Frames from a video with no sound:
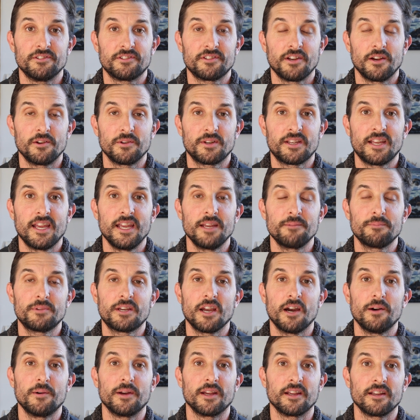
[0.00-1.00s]
So keep
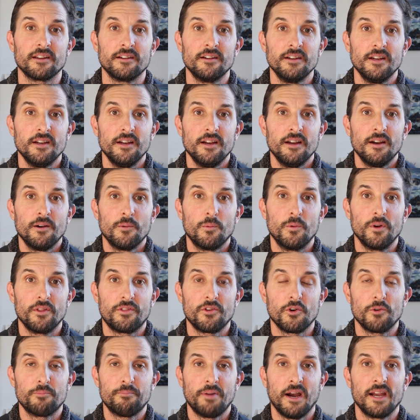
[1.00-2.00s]
going with
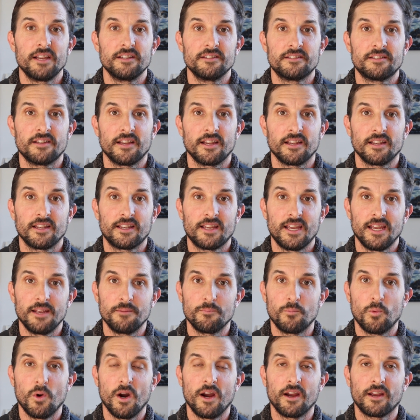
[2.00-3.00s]
your painting,
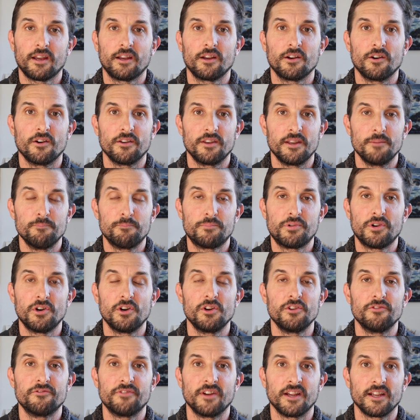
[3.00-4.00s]
keep working on
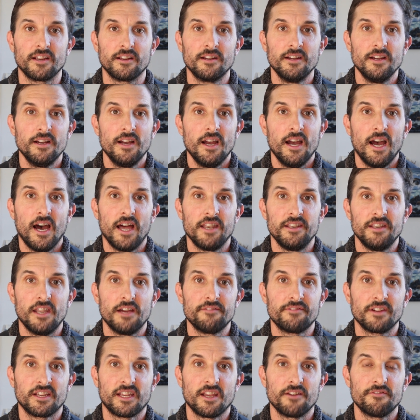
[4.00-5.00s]
improving and
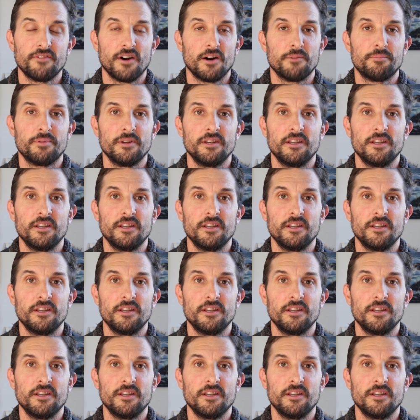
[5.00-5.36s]
never give up.